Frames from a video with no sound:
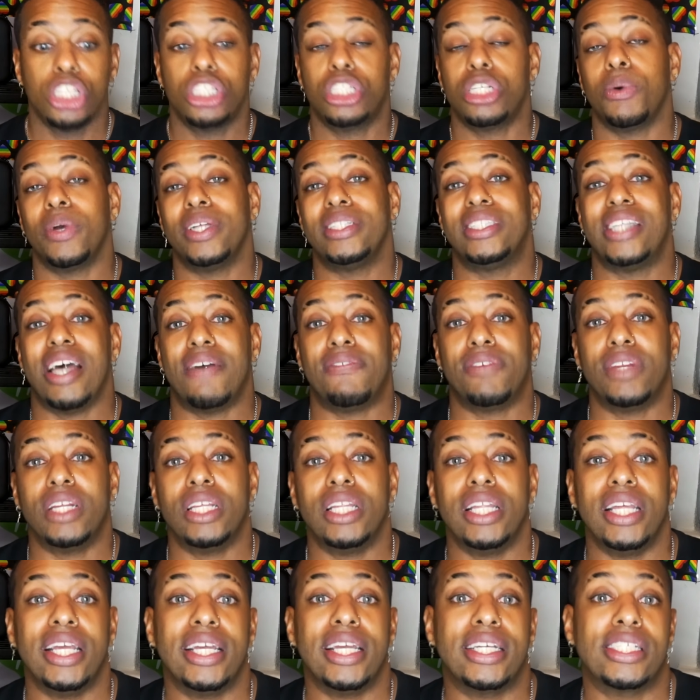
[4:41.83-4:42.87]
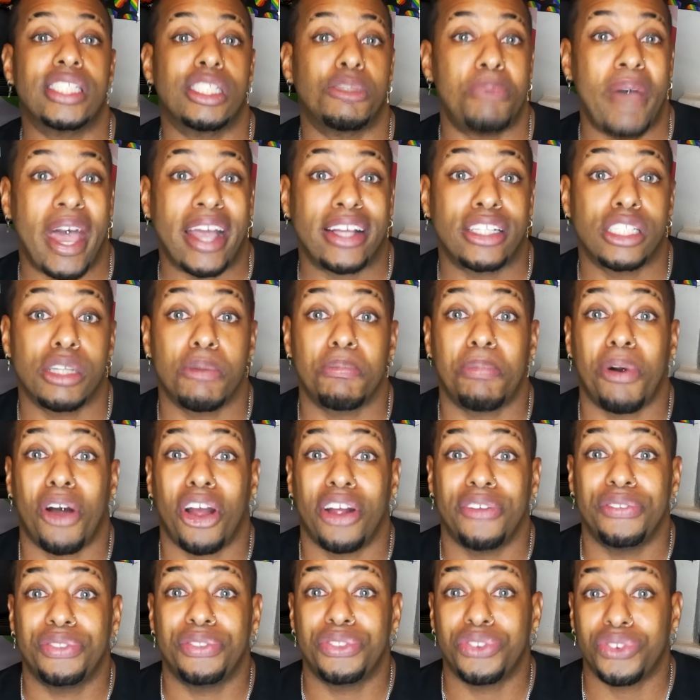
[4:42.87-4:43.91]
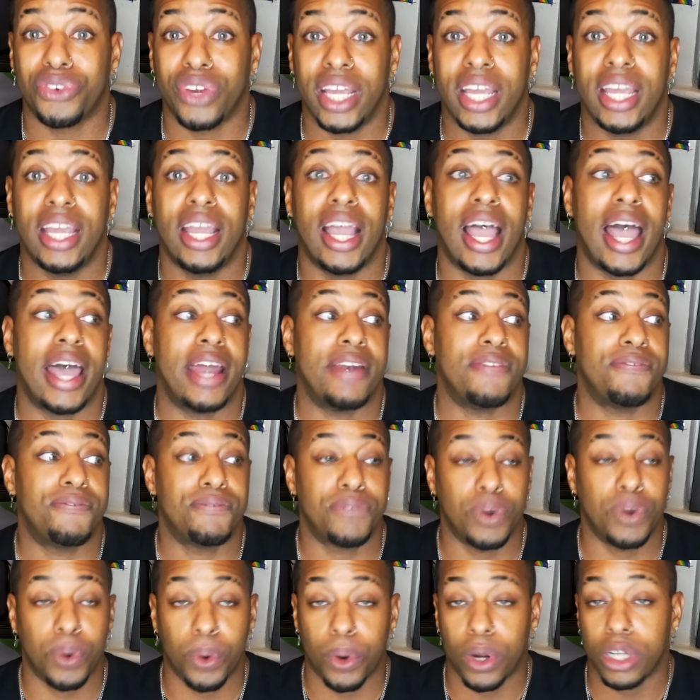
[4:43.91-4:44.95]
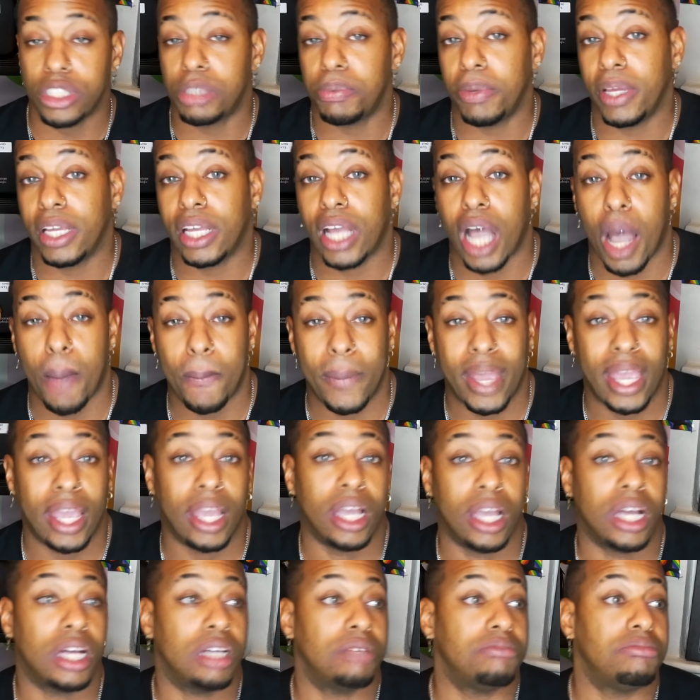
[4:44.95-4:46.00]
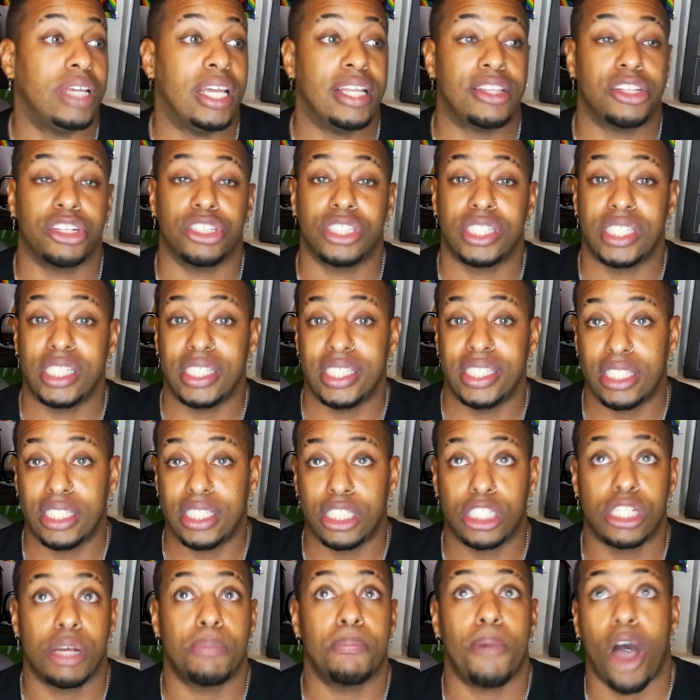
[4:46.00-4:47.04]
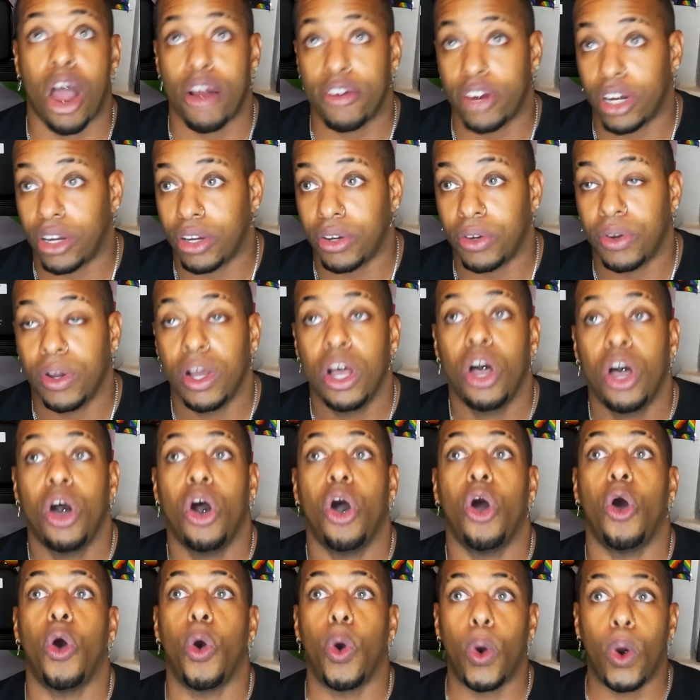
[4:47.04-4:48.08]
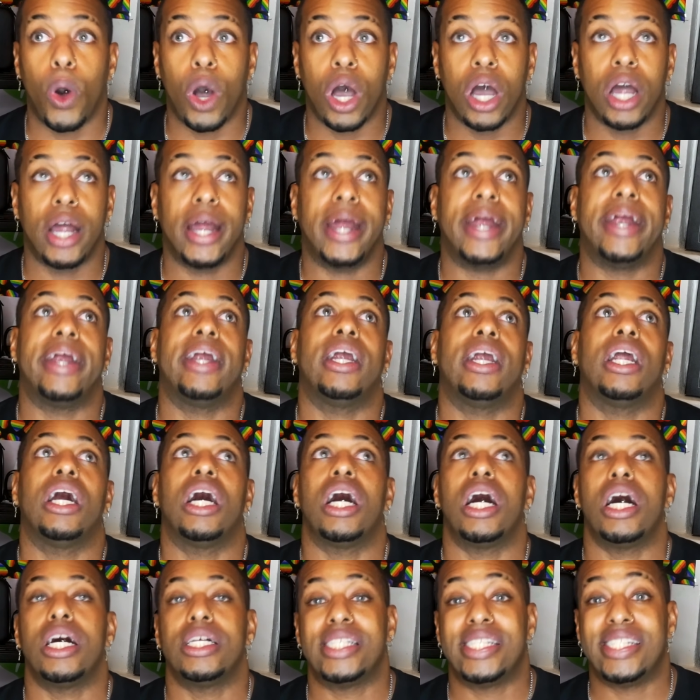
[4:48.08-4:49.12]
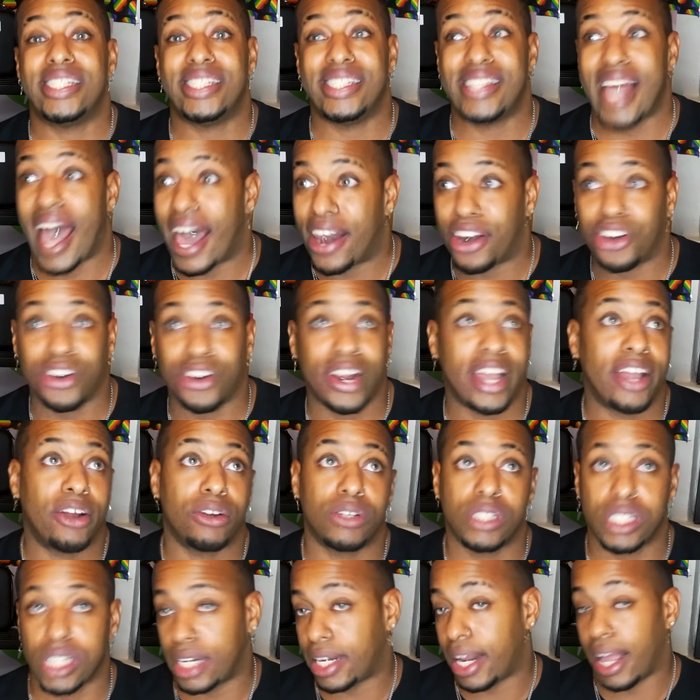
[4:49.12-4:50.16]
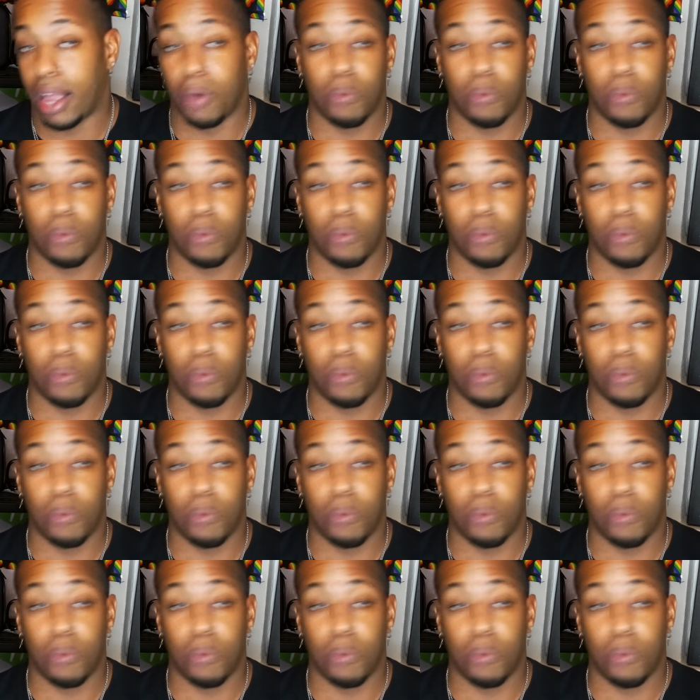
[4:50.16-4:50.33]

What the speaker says: So definitely expect part three and four to be coming either tomorrow or Saturday or Sunday.